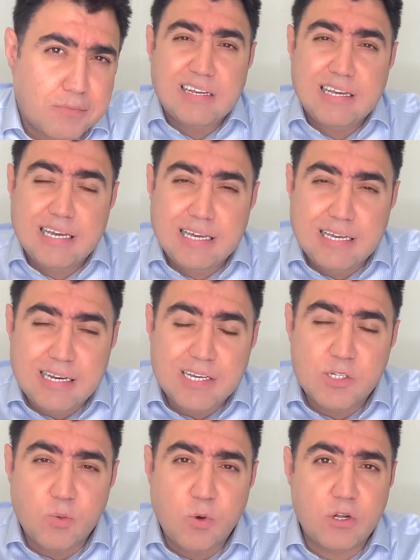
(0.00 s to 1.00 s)
It is
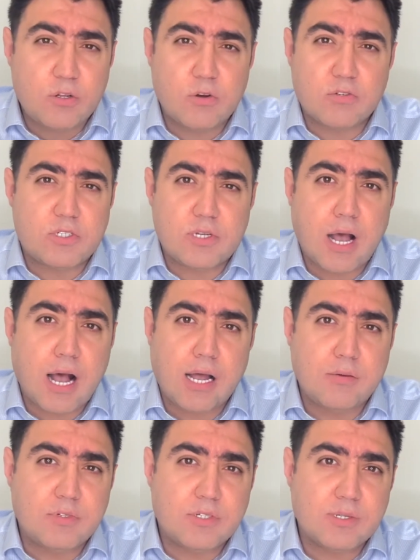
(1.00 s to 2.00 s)
one of those
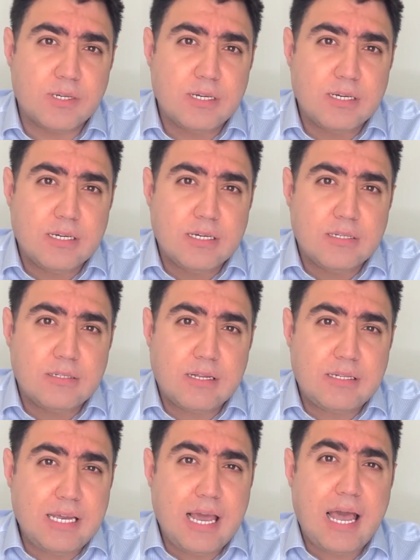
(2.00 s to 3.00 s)
times that
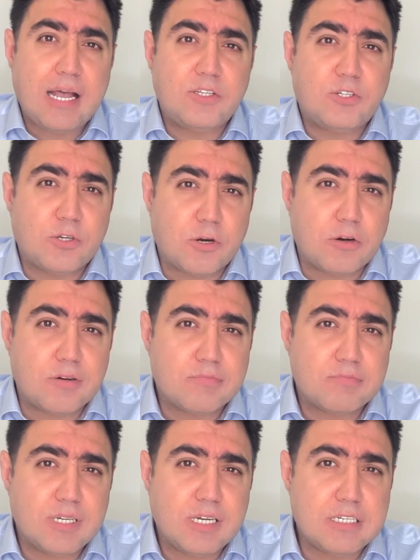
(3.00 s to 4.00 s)
the answer
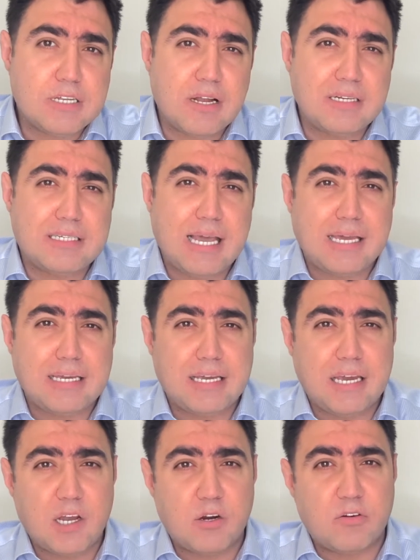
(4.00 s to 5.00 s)
is not in taking
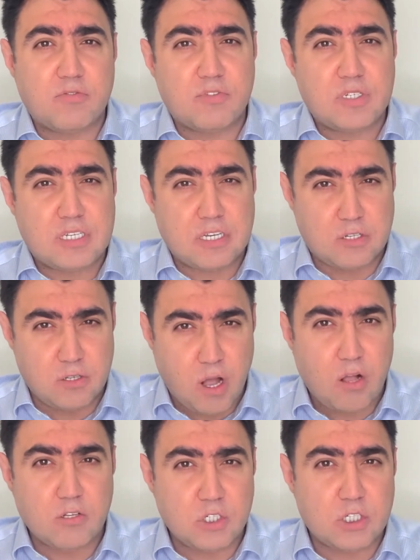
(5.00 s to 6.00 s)
care of
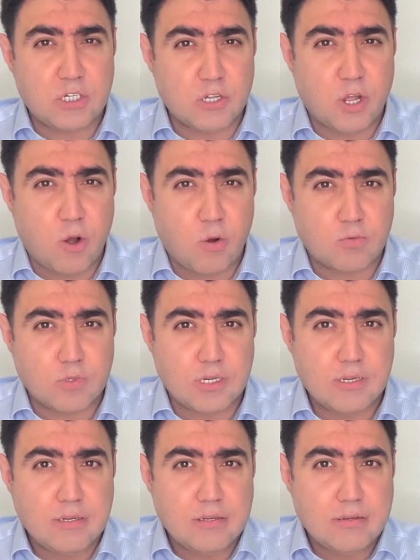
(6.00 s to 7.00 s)
technology alone,
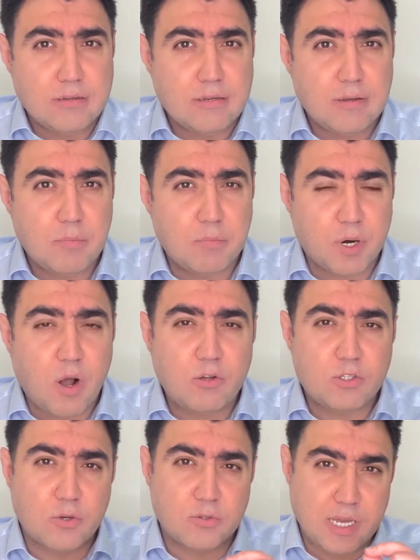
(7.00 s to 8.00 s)
but
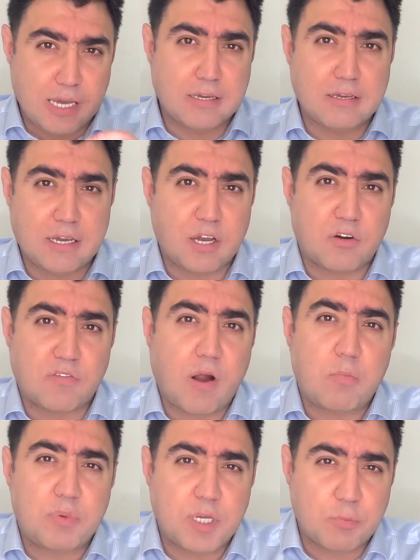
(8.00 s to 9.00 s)
also taking care of our
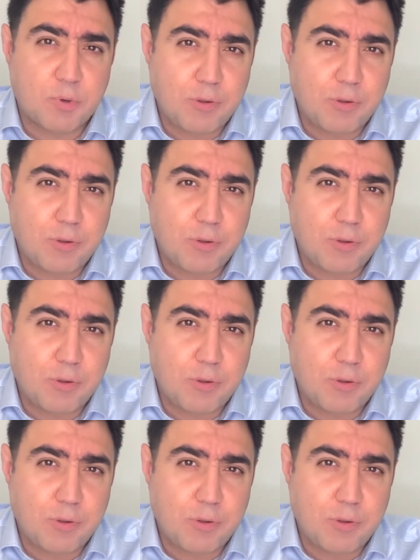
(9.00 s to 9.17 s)
people.